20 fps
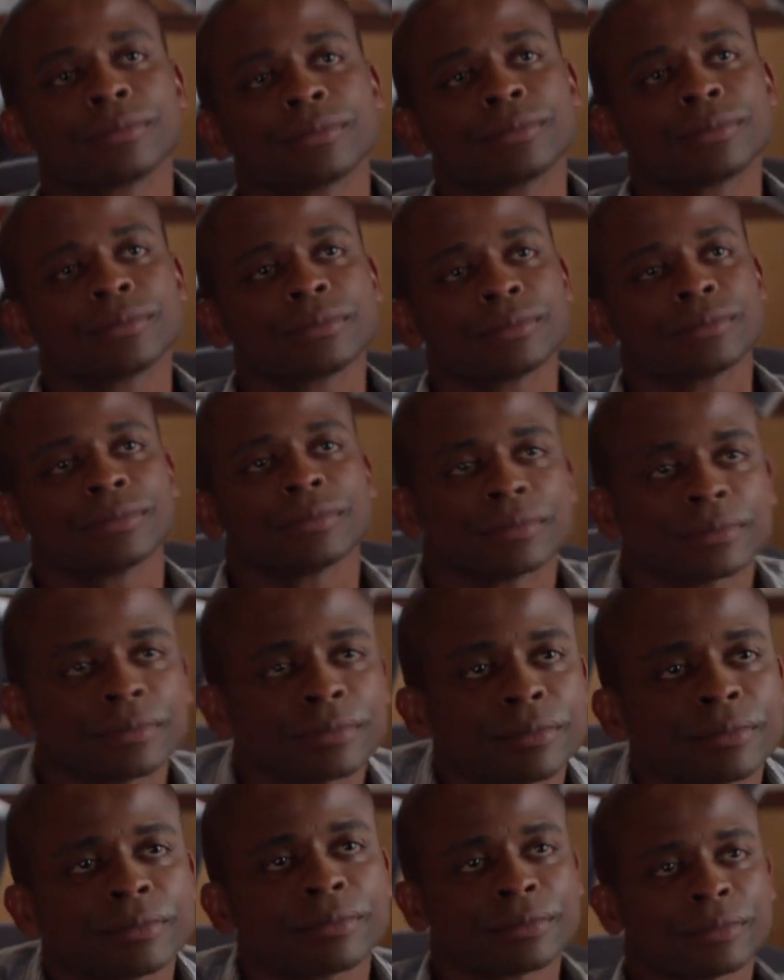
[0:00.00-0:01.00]

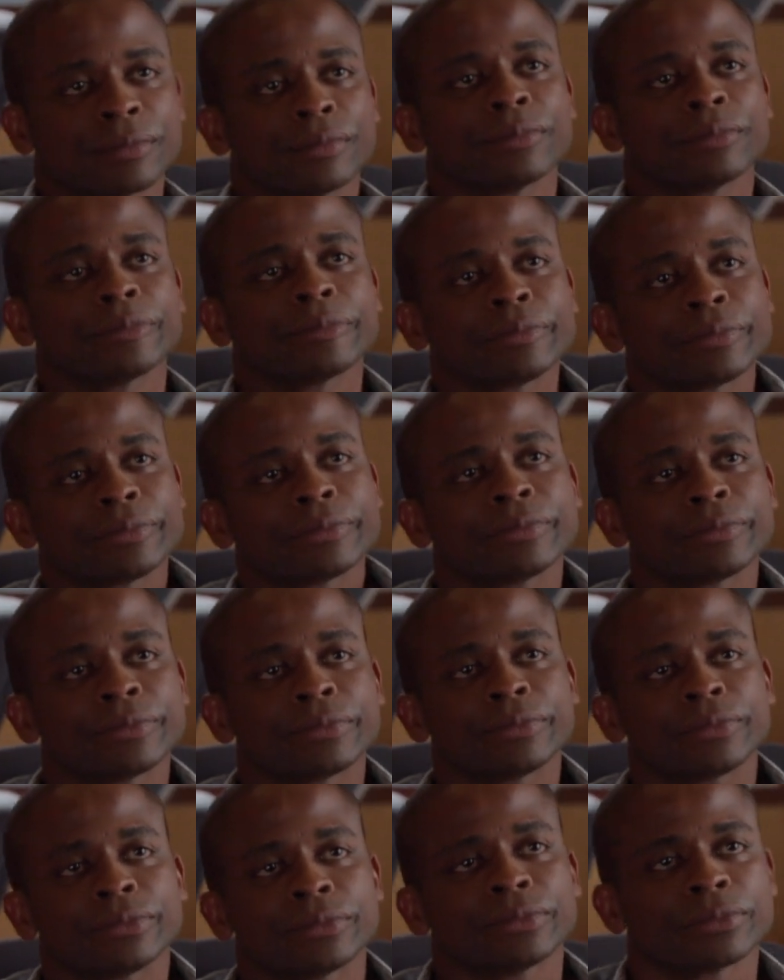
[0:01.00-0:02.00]

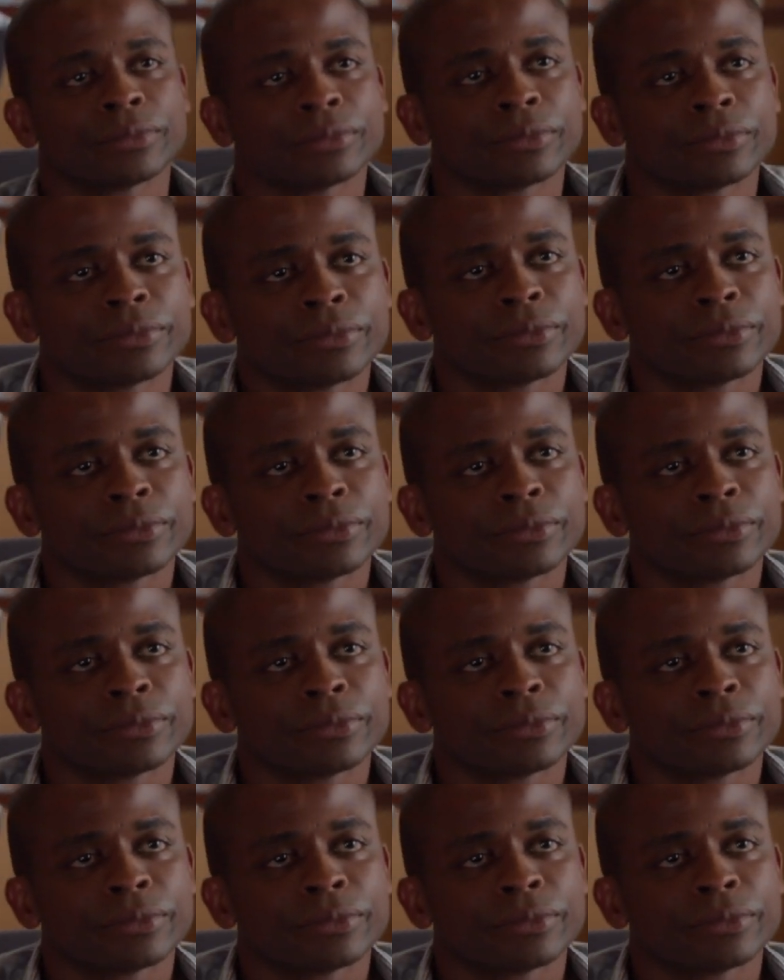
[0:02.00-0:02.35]
(not speaking)